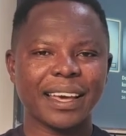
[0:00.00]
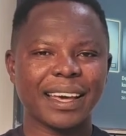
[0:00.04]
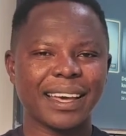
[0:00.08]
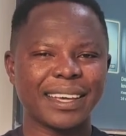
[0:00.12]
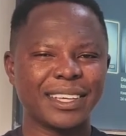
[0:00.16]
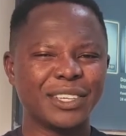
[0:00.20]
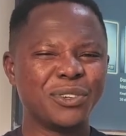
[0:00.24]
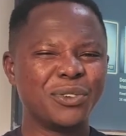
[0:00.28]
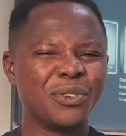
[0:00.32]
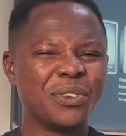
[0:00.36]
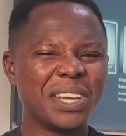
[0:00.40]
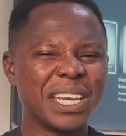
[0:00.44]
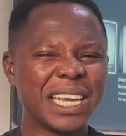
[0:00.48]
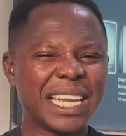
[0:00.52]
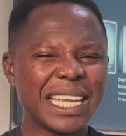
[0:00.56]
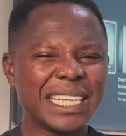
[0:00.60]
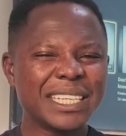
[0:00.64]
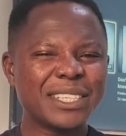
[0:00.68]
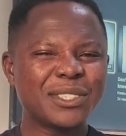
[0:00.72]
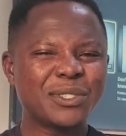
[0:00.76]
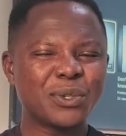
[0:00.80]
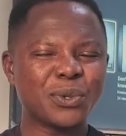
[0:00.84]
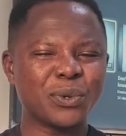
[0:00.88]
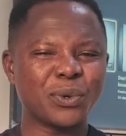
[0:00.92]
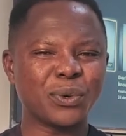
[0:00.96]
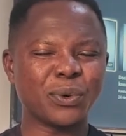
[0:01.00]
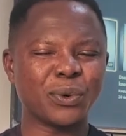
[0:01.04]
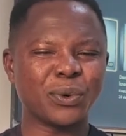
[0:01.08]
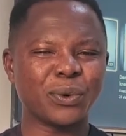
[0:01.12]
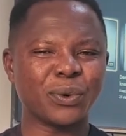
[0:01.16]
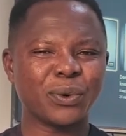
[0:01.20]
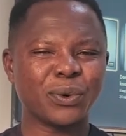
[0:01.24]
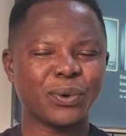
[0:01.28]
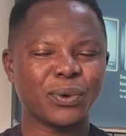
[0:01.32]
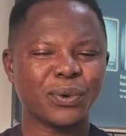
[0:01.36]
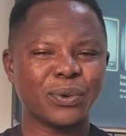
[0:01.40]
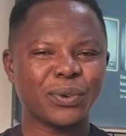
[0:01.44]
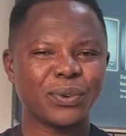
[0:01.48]
You need to
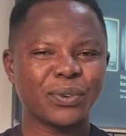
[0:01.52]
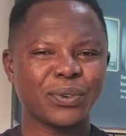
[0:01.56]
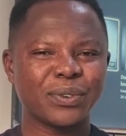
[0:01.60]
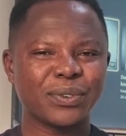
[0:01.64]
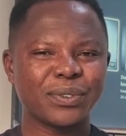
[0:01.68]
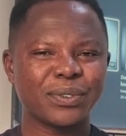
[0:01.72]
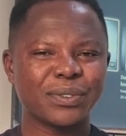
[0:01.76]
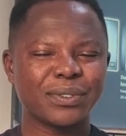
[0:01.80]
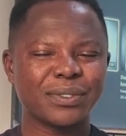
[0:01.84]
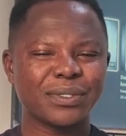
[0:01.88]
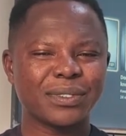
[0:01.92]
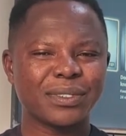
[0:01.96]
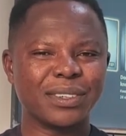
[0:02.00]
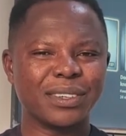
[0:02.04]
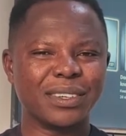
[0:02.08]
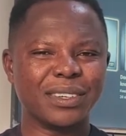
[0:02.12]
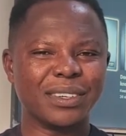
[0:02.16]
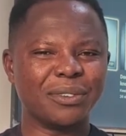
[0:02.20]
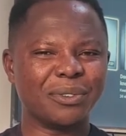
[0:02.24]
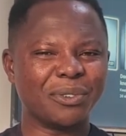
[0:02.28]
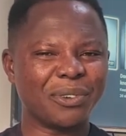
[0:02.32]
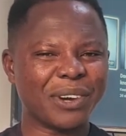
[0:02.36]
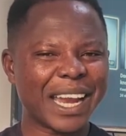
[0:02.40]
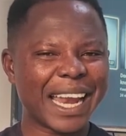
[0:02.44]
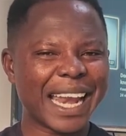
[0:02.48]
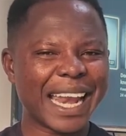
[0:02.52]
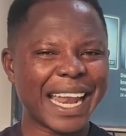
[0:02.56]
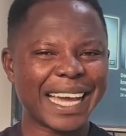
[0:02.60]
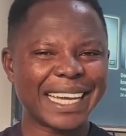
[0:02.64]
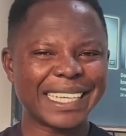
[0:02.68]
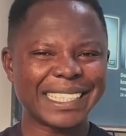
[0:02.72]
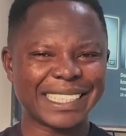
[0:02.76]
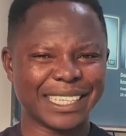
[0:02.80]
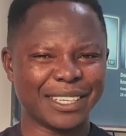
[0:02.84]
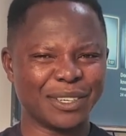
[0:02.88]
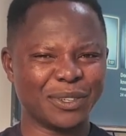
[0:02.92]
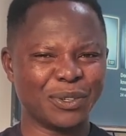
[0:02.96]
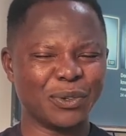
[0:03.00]

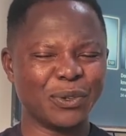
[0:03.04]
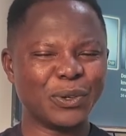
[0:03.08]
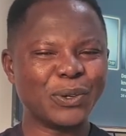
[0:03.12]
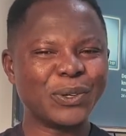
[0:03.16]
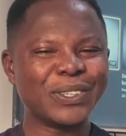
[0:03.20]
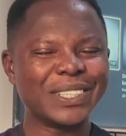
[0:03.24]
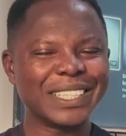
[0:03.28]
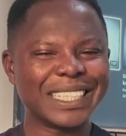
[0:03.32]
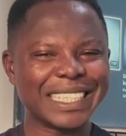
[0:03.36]
realize and know